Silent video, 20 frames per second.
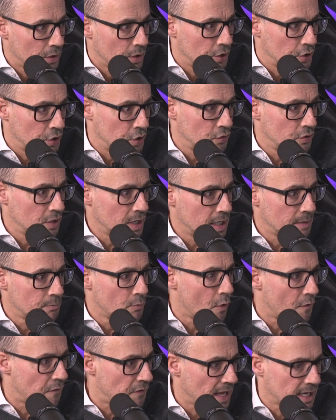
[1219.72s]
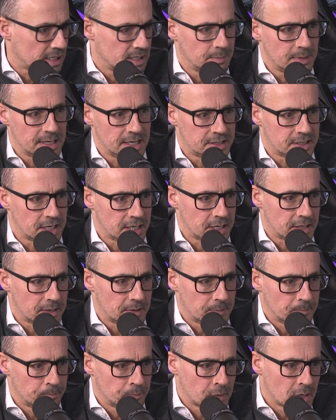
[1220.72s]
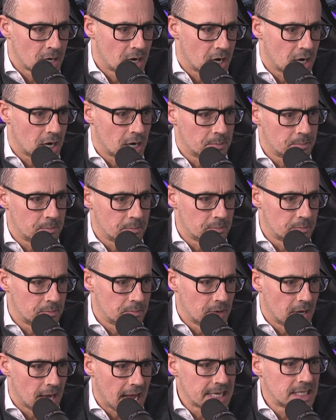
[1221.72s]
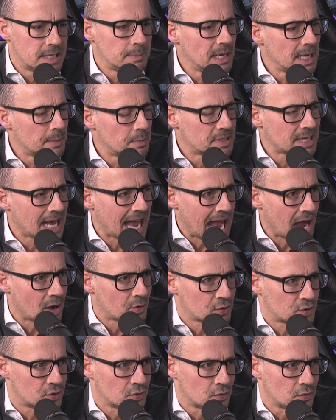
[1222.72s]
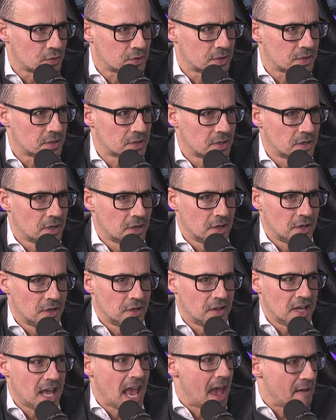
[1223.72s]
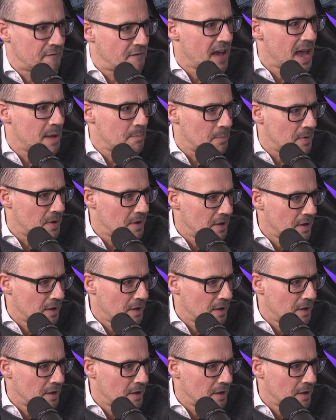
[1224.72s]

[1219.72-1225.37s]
You need more flexibility. Um, and to be able to outsource the F M,